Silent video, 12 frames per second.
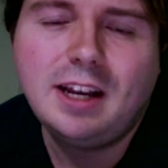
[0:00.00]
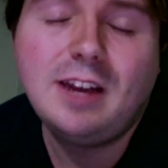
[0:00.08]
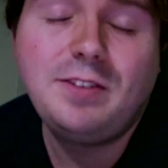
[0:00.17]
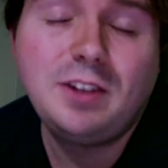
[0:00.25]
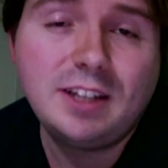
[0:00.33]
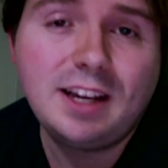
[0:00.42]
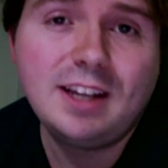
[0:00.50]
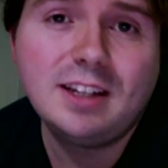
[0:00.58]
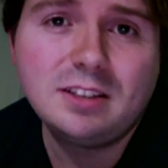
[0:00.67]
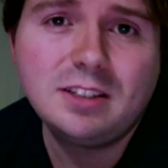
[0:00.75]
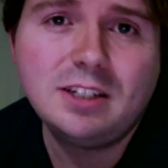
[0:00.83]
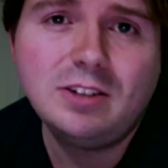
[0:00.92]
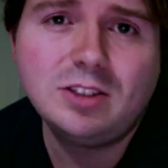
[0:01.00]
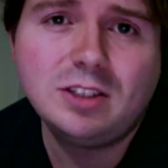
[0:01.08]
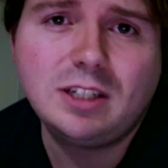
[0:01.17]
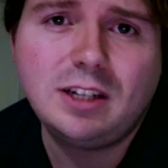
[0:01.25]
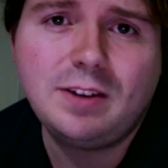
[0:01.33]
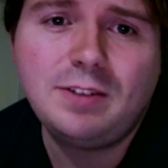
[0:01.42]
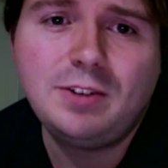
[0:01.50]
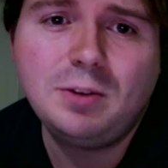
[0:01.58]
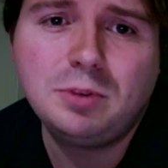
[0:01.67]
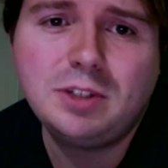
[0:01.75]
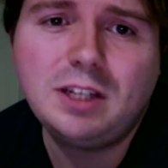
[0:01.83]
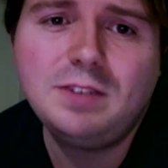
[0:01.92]
if you take it seriously, if you
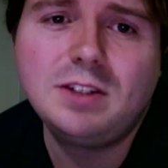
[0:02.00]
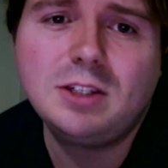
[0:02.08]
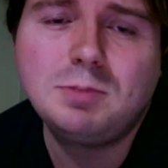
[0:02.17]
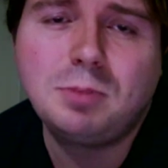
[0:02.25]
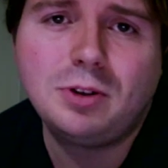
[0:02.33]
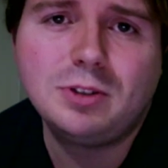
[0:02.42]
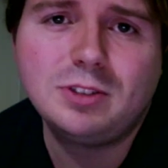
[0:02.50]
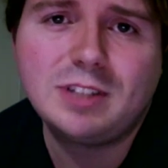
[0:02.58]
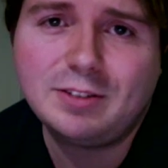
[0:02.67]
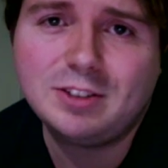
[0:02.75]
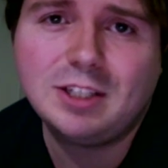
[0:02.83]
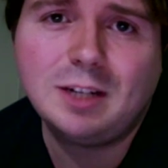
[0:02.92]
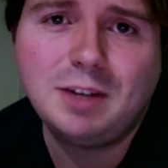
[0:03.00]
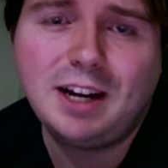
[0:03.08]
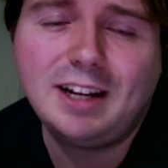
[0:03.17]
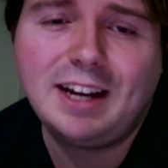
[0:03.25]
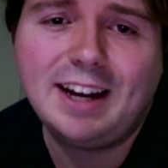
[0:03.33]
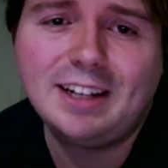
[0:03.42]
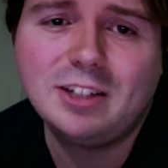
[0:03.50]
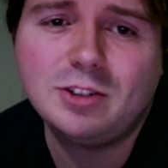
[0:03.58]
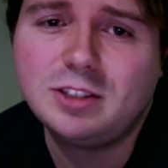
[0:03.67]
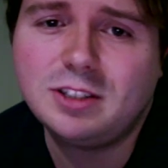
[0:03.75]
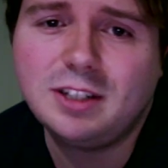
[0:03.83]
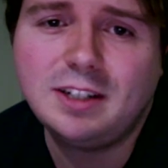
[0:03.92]
believe that these polls have some kind of
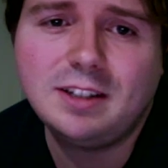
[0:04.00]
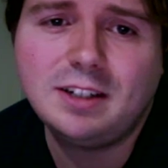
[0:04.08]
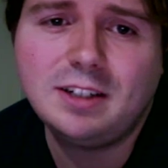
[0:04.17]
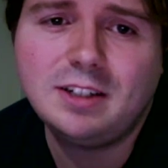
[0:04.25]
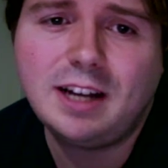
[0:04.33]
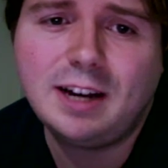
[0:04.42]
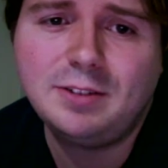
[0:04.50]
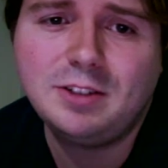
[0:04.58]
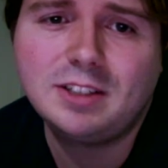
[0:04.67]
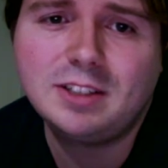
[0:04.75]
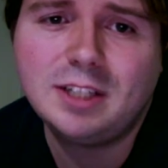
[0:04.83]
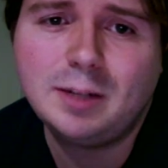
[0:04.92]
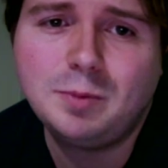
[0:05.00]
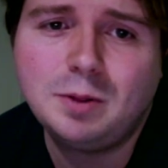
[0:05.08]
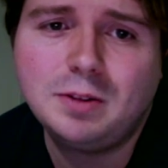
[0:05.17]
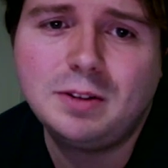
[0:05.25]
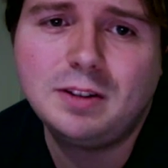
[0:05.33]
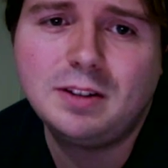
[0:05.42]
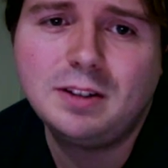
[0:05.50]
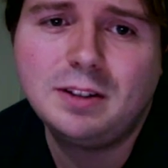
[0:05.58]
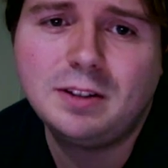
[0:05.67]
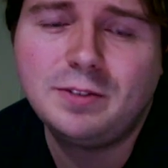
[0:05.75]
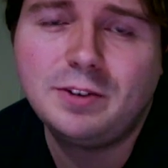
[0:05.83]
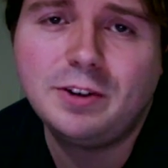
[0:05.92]
accuracy, then you'd have to accept
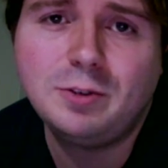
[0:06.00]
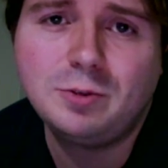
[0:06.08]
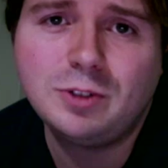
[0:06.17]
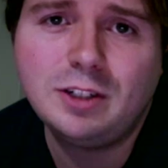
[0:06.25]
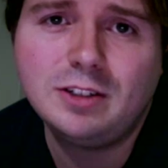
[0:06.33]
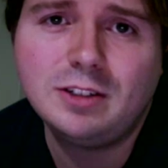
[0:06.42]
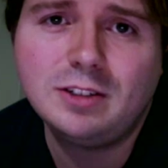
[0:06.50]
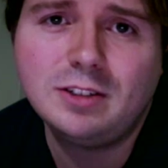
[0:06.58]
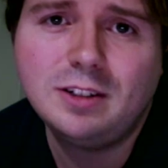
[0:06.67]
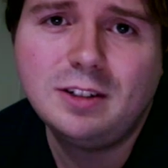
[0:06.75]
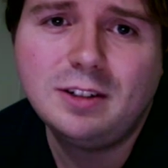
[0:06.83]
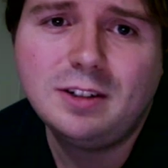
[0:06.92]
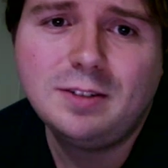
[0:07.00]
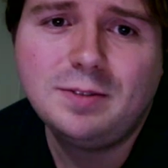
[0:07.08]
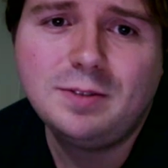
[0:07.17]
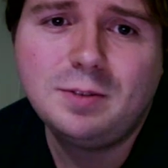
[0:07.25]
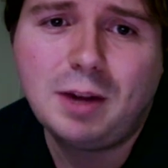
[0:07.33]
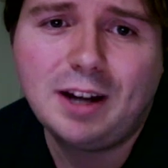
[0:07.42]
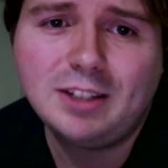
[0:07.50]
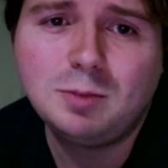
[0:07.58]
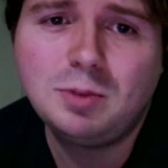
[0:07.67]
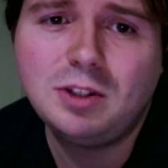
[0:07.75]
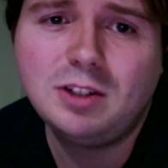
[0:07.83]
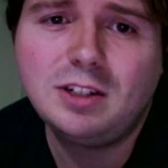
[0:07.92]
the very real
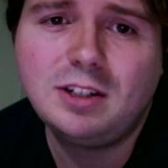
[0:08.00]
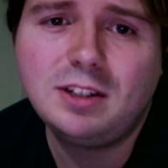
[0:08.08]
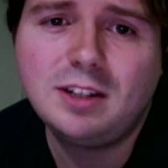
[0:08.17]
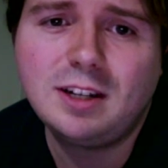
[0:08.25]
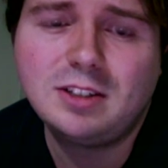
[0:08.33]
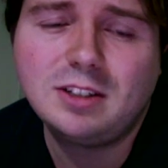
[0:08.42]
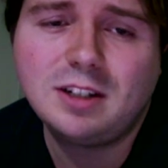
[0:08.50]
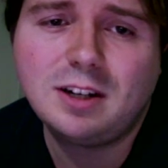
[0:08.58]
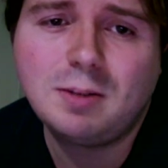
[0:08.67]
possibility that